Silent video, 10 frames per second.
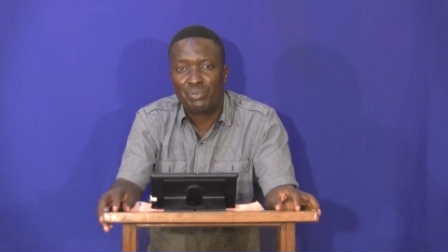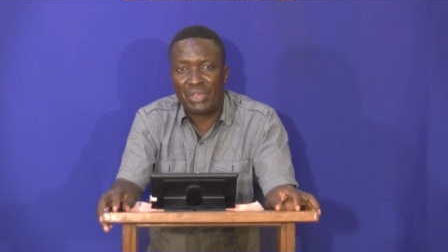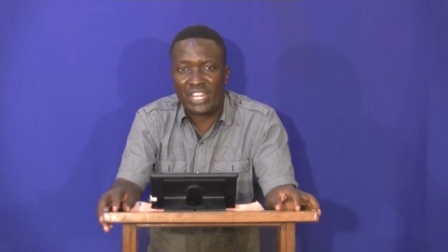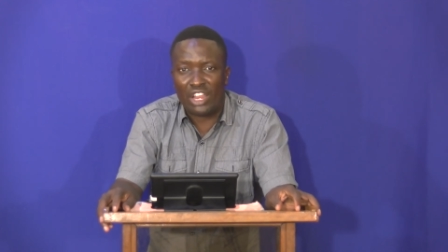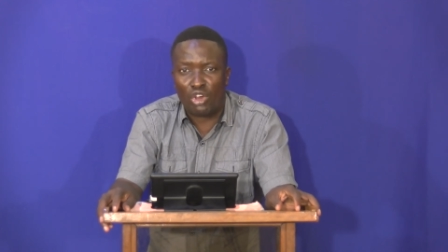
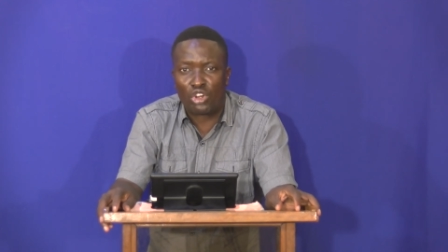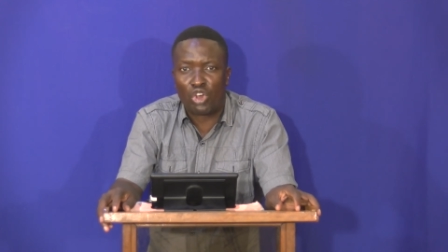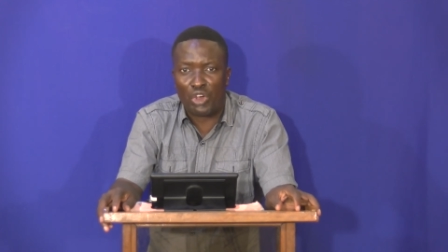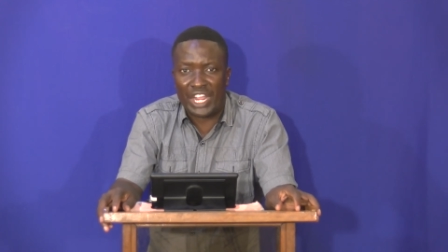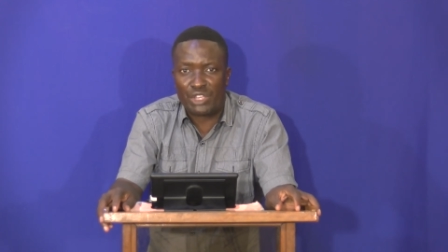May the Lord
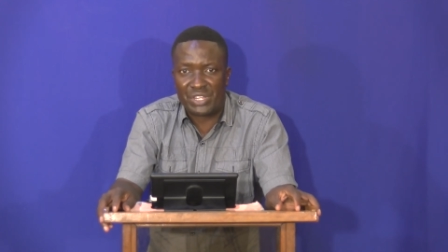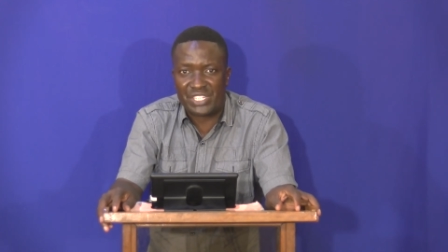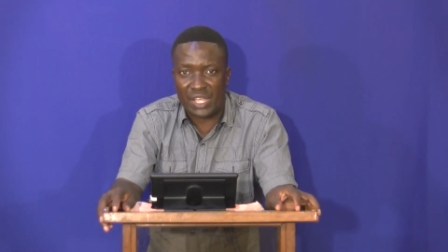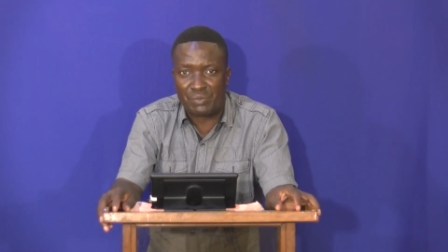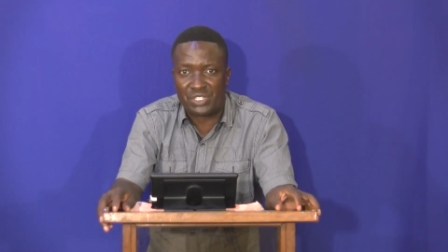order your
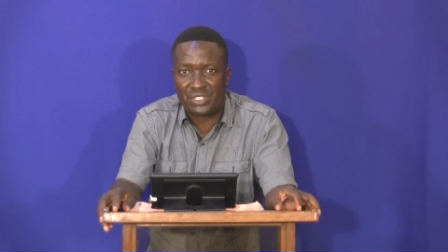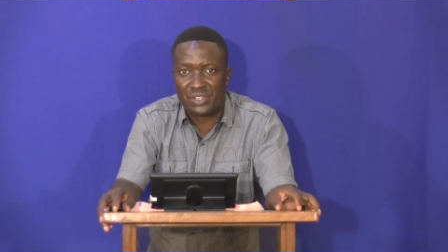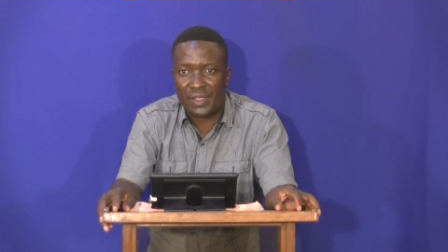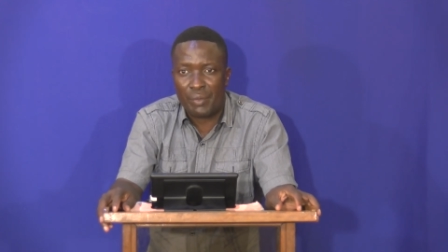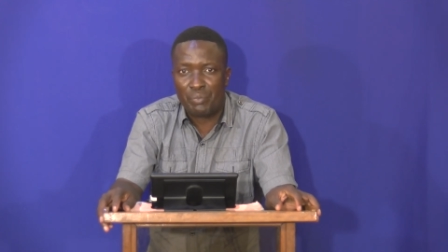steps.
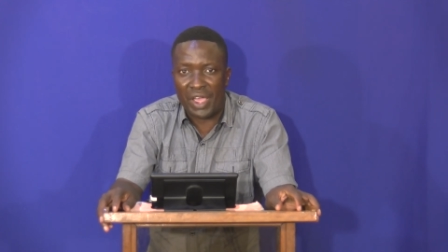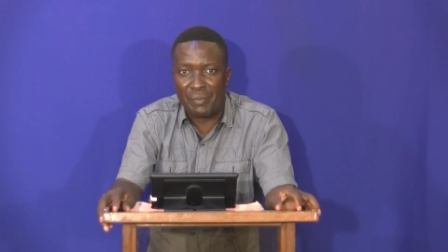Bye